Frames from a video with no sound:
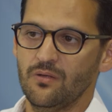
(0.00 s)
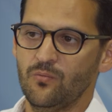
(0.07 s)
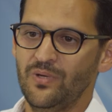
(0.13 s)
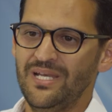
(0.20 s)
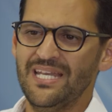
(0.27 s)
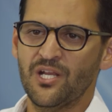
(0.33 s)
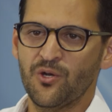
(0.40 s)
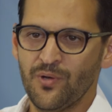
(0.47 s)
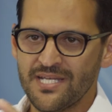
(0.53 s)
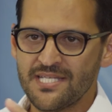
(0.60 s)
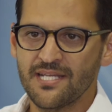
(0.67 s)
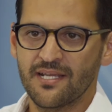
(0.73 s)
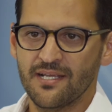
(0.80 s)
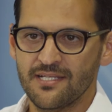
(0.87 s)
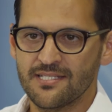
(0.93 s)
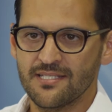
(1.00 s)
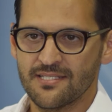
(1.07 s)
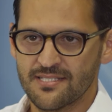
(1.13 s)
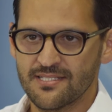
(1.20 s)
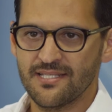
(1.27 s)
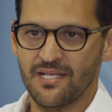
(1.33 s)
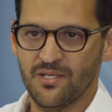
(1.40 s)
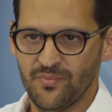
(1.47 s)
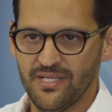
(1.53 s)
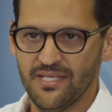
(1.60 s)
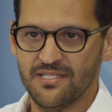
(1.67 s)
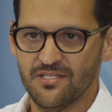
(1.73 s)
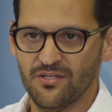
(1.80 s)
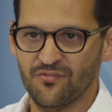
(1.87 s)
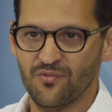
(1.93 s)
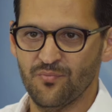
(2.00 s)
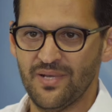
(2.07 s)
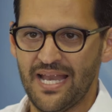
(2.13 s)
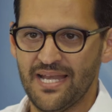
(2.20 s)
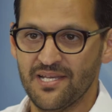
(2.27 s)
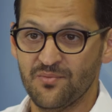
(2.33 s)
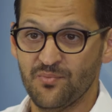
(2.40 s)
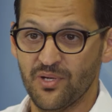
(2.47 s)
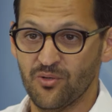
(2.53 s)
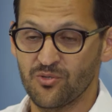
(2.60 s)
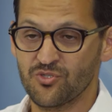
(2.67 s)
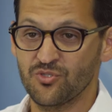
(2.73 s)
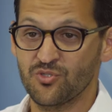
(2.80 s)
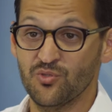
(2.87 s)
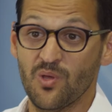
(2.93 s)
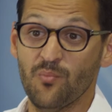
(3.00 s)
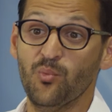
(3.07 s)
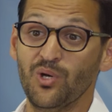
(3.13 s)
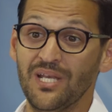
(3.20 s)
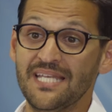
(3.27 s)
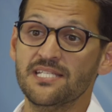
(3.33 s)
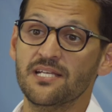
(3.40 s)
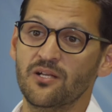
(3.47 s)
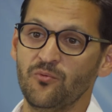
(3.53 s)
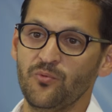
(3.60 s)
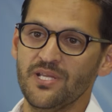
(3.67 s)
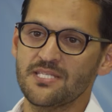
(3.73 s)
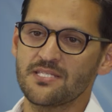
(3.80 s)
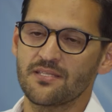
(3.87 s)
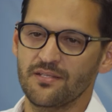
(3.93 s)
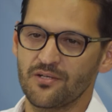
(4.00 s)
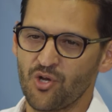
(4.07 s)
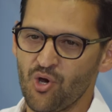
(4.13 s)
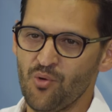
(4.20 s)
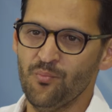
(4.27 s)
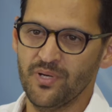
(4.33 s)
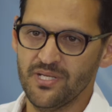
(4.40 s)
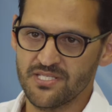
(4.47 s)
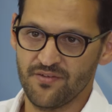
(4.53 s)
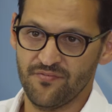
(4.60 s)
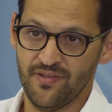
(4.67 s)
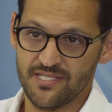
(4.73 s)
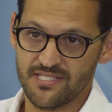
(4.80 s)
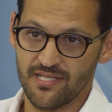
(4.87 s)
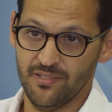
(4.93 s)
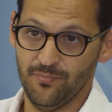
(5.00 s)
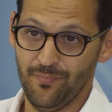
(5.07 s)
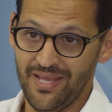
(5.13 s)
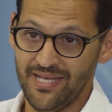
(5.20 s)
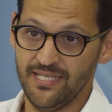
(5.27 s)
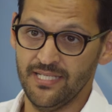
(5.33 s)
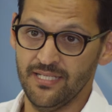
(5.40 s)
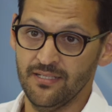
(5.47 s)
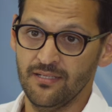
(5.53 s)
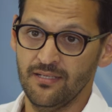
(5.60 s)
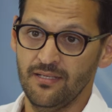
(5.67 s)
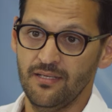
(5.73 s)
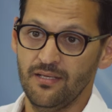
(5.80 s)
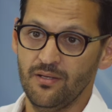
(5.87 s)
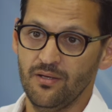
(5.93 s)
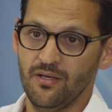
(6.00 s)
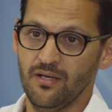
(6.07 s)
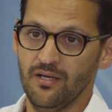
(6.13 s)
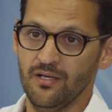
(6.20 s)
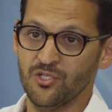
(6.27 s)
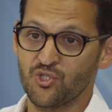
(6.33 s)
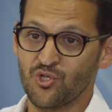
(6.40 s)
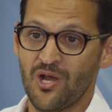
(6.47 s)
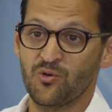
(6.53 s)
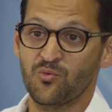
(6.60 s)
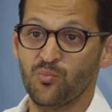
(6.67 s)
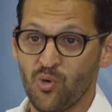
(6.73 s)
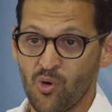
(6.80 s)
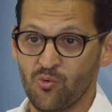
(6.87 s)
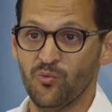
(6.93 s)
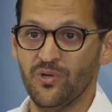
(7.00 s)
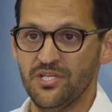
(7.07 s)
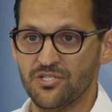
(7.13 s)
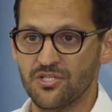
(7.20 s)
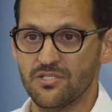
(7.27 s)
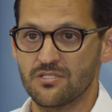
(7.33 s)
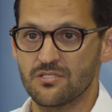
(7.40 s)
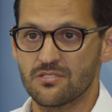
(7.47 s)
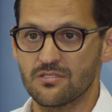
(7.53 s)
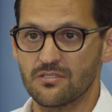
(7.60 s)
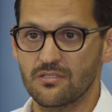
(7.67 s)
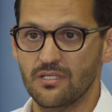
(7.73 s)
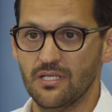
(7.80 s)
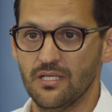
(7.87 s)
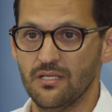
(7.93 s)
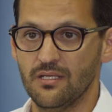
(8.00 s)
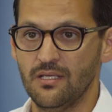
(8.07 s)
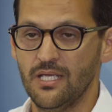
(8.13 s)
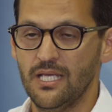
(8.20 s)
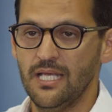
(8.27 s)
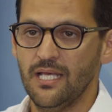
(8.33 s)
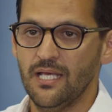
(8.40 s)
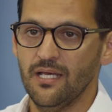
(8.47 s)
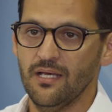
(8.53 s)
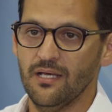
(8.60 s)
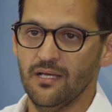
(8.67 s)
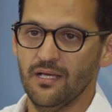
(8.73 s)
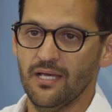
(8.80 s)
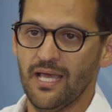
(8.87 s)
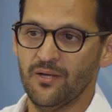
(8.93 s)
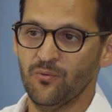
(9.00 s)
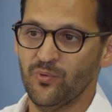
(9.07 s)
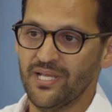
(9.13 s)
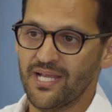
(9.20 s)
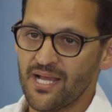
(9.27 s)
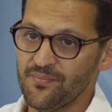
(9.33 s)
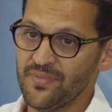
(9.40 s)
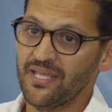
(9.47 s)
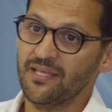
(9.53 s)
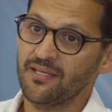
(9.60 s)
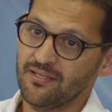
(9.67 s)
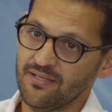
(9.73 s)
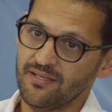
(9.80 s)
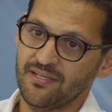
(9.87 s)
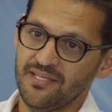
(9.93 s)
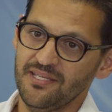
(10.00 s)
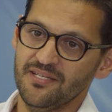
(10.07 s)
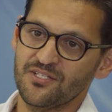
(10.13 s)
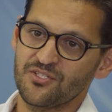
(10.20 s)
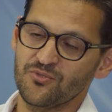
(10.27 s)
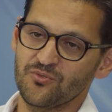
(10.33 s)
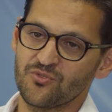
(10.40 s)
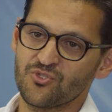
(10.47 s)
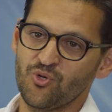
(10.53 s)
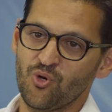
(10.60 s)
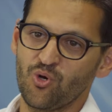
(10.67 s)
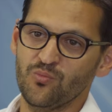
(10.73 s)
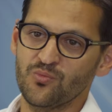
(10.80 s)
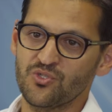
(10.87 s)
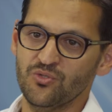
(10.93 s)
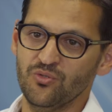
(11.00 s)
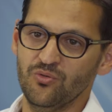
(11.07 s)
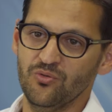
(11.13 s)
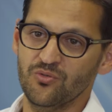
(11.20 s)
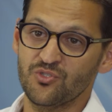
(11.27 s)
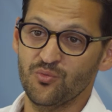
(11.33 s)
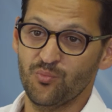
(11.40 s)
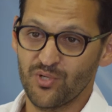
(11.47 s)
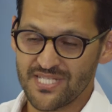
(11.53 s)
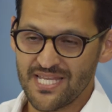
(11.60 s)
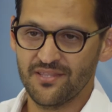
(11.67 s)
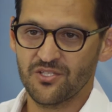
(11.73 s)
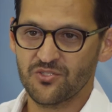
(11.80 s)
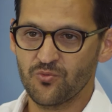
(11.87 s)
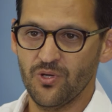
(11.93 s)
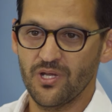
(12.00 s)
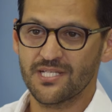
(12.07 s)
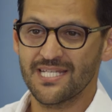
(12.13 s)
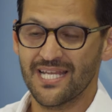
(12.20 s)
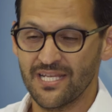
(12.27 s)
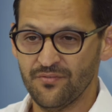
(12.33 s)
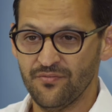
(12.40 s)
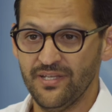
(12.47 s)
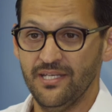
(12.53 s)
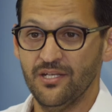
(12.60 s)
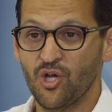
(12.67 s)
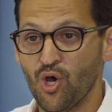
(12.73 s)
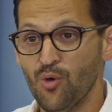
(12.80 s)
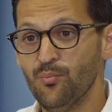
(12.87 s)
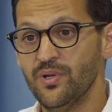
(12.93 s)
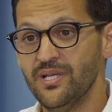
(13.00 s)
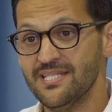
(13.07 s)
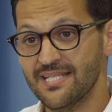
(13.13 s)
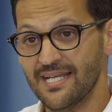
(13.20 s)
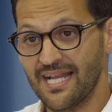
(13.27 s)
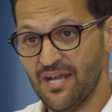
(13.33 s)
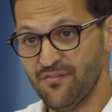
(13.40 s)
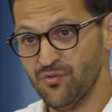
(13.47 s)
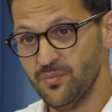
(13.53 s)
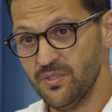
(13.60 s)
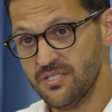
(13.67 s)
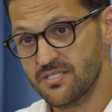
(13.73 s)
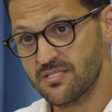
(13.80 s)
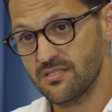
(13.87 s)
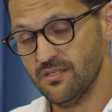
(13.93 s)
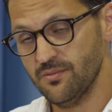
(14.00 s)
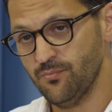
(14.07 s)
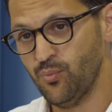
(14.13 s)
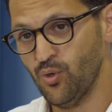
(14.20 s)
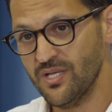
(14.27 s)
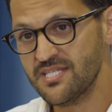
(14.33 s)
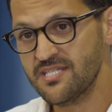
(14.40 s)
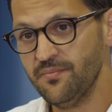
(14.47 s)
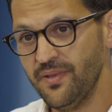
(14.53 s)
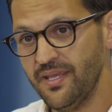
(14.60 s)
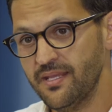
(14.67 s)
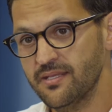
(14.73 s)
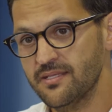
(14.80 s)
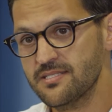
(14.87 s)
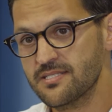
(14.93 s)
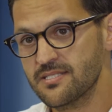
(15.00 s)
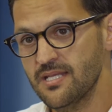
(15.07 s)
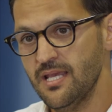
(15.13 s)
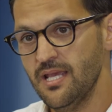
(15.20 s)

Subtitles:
really critical to the sustainability of the planet, but also to the political risk that companies are facing in many drought-prone regions. And we're coming here to Stockholm to present this work, to convene companies and governments and policymakers